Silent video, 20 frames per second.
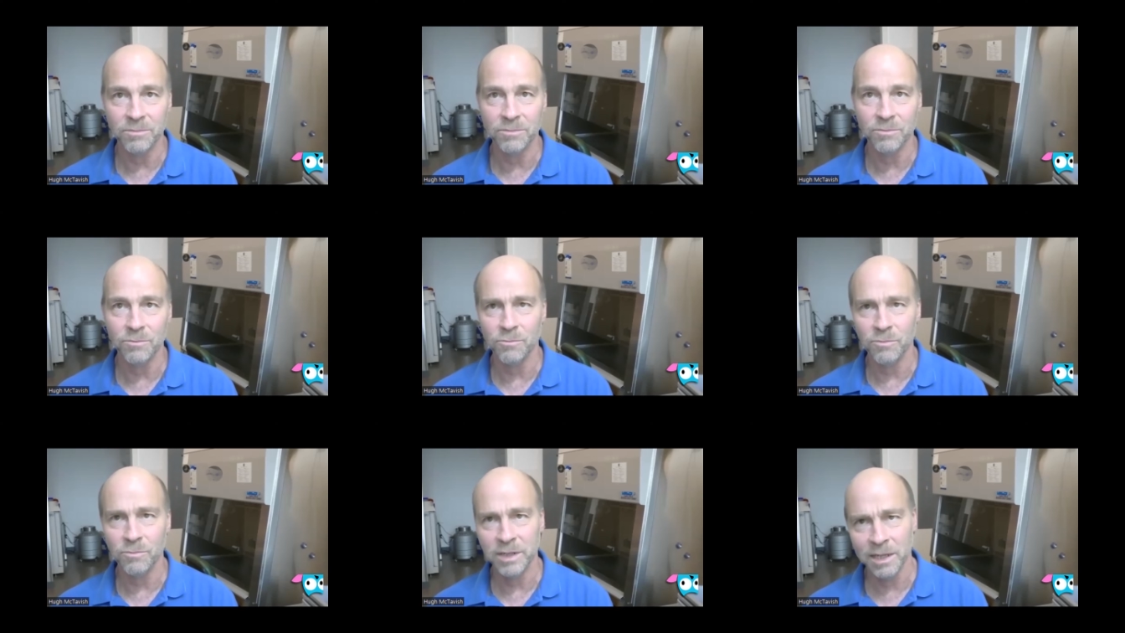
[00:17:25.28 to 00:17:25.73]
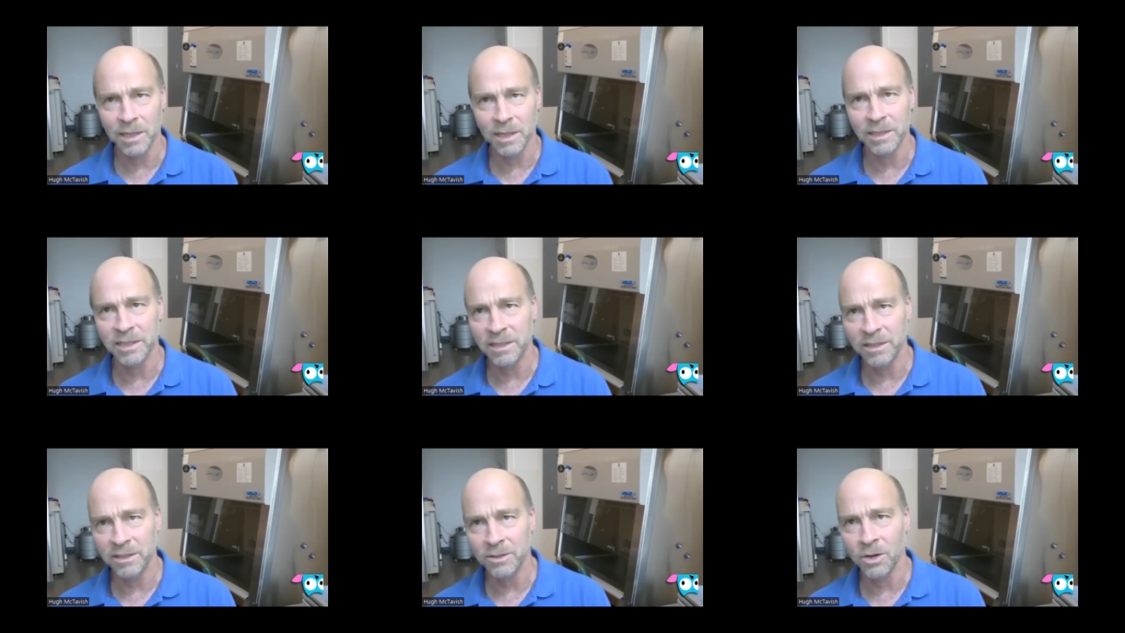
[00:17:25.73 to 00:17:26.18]
Hmm. really
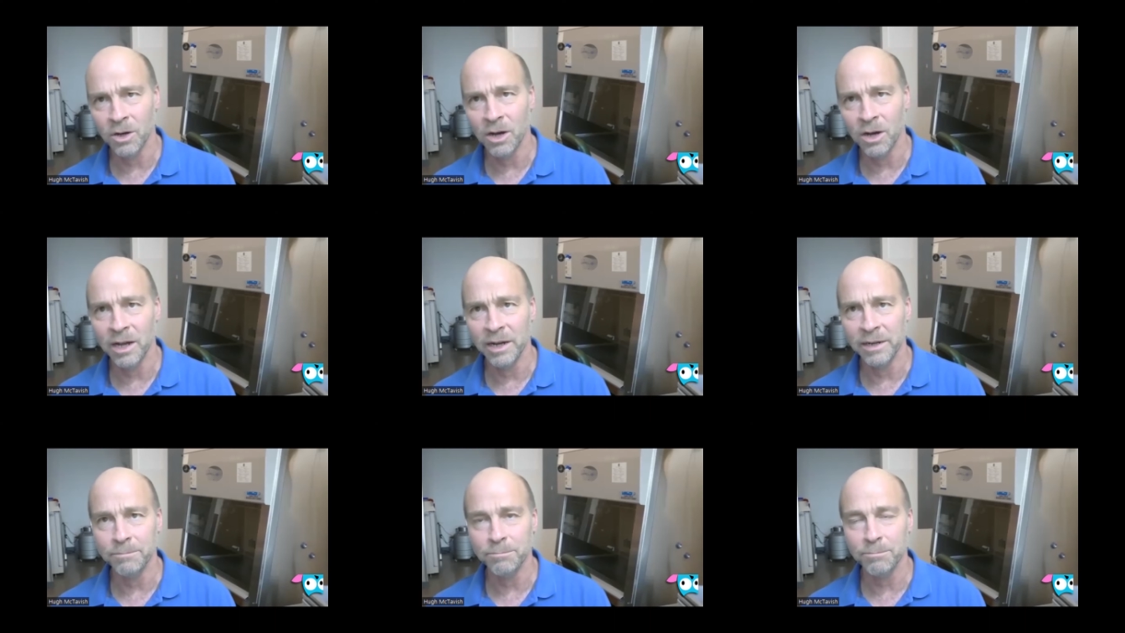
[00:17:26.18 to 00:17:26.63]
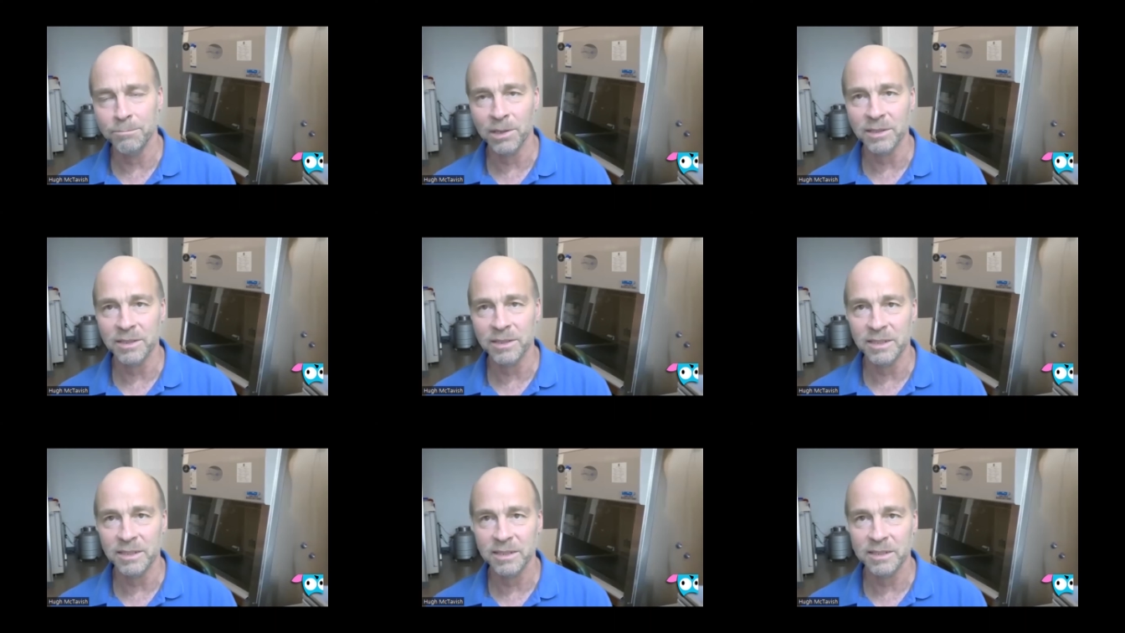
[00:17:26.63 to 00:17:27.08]
on
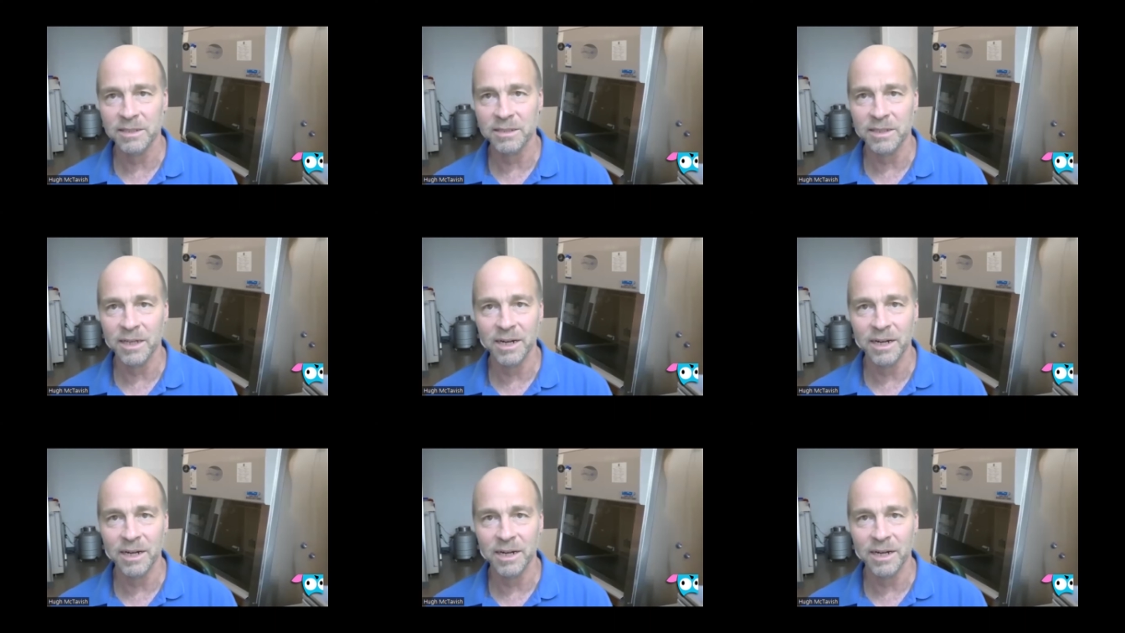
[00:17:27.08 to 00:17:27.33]
police.